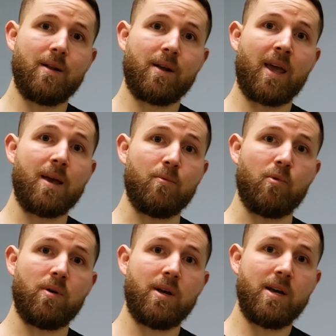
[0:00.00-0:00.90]
cable.
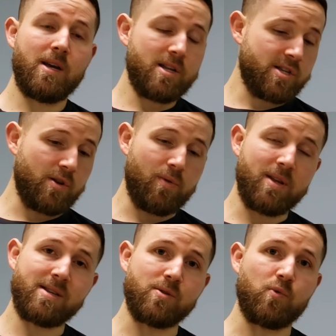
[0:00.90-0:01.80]
So
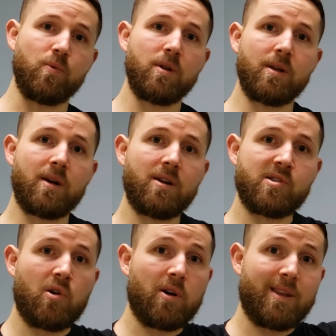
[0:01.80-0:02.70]
this is really going to
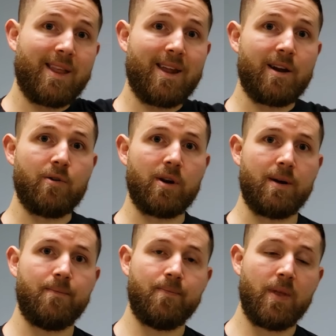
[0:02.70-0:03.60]
target that area.
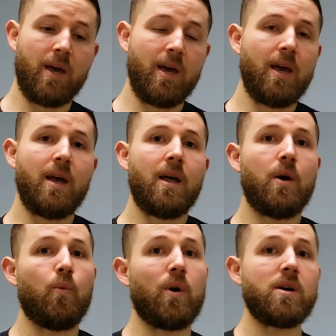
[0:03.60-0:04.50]

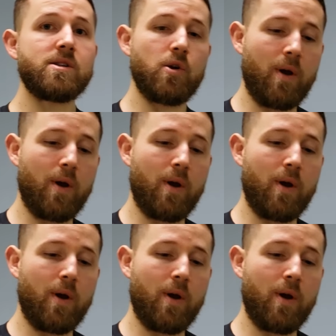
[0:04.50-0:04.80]
We also